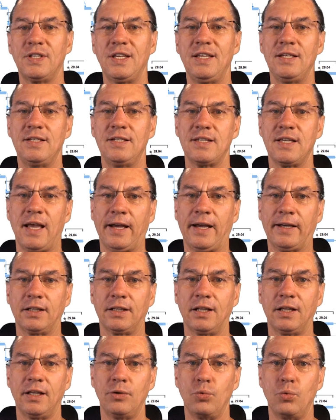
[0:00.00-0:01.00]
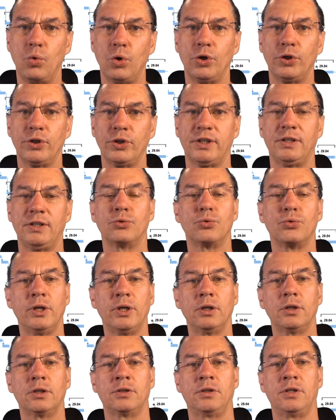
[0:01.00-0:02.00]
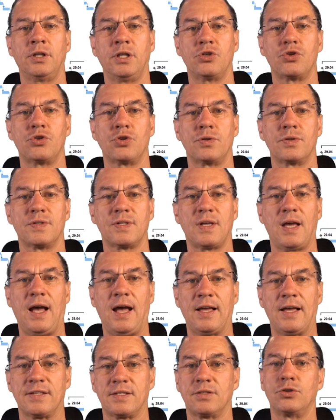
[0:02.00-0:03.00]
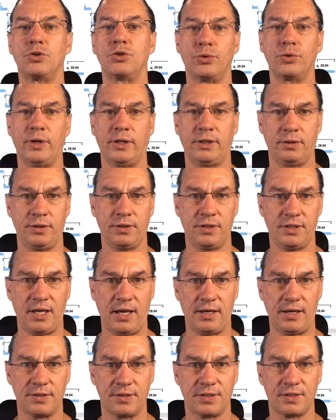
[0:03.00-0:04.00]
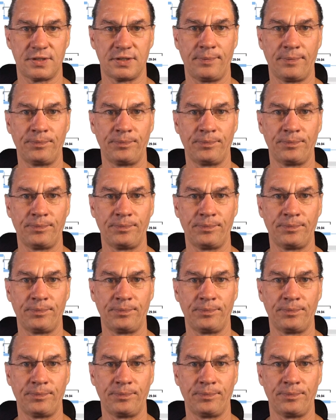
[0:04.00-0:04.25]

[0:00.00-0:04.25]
exactly work in real conditions as during the tests.